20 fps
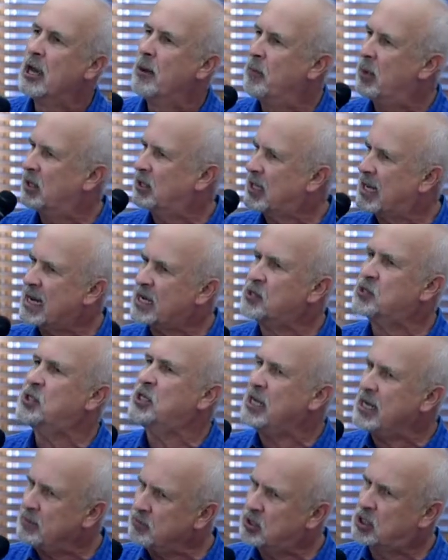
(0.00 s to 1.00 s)
But that
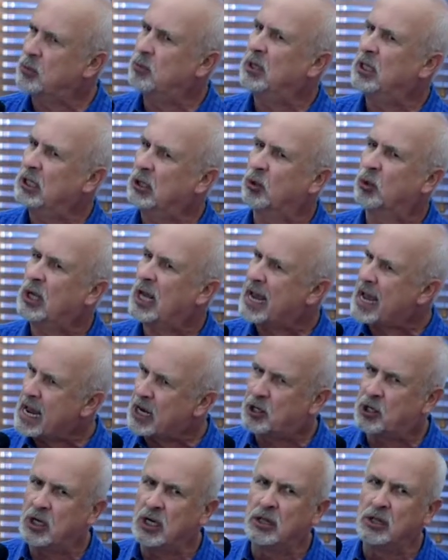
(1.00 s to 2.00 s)
seems to be the
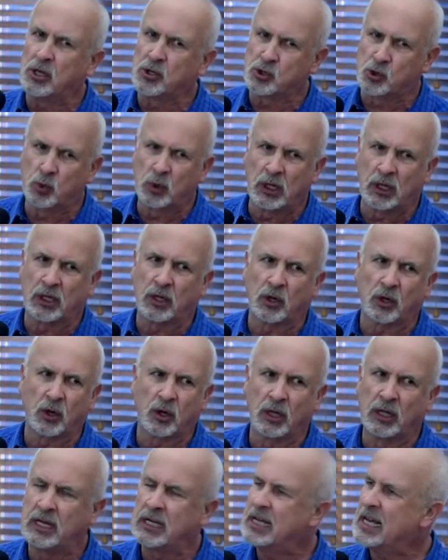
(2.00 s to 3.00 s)
reaction in those really
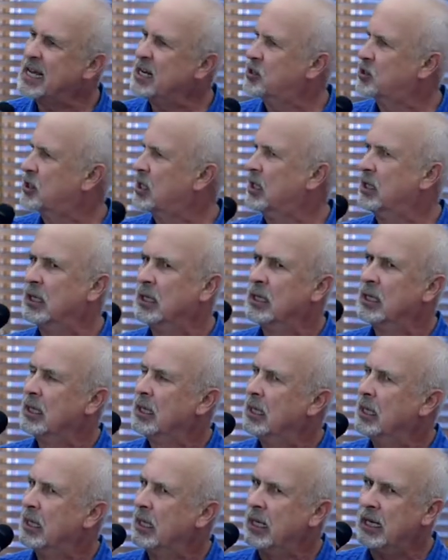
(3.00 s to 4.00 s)
early days that
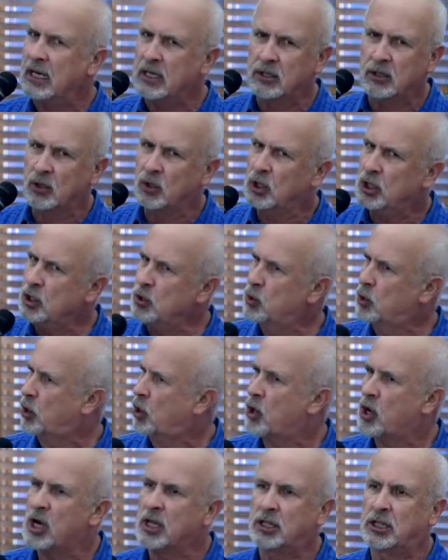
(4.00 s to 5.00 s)
either you
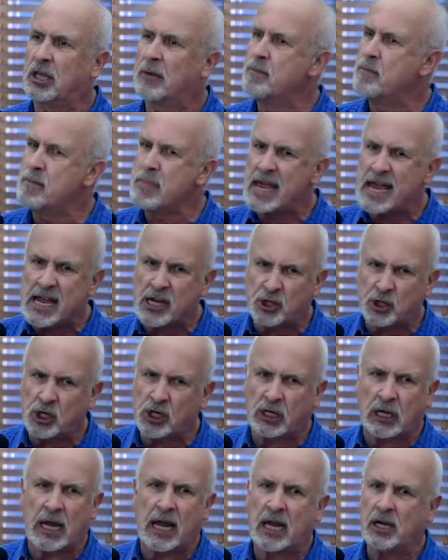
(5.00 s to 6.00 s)
caught the
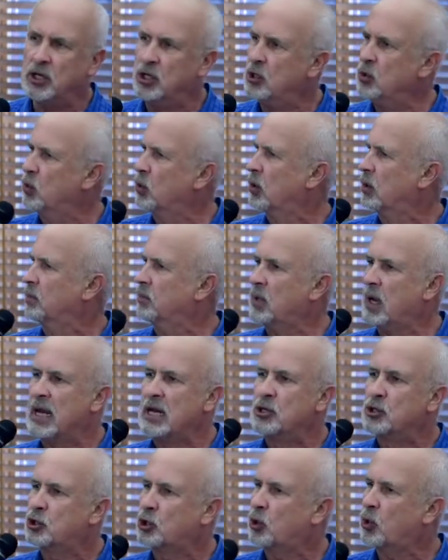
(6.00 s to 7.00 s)
magic and you were
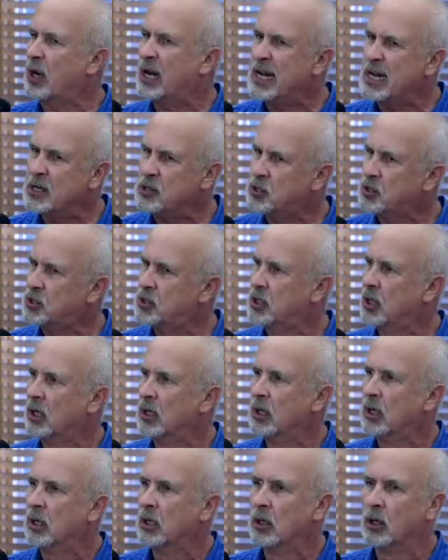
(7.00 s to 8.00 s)
entranced,
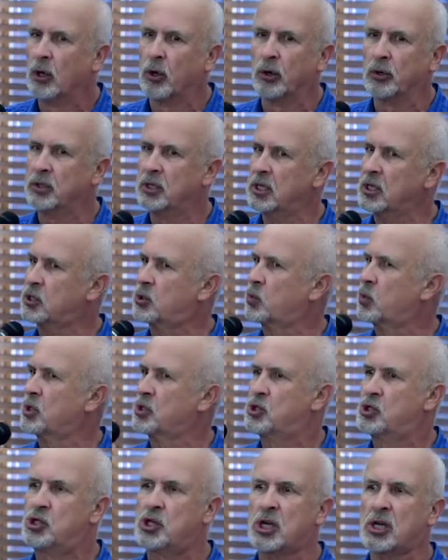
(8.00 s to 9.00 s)
or this
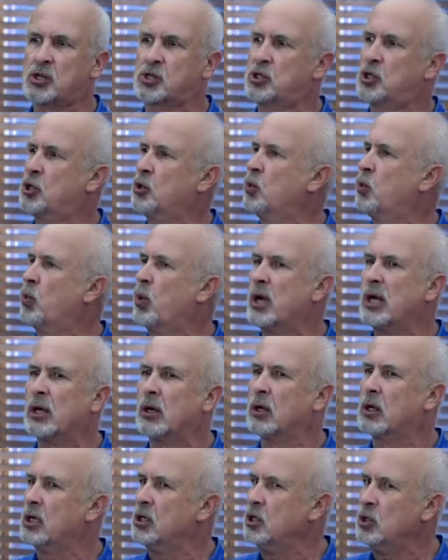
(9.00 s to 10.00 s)
was just too
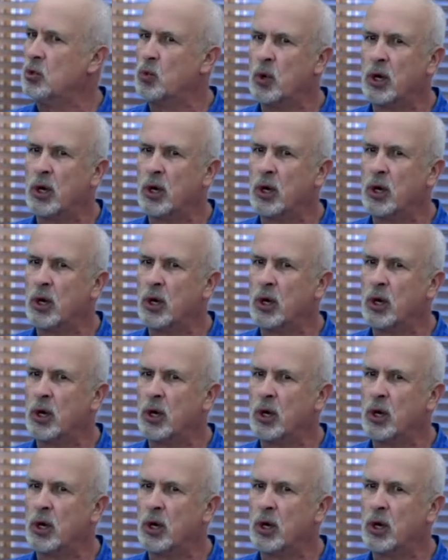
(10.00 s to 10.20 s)
weird and you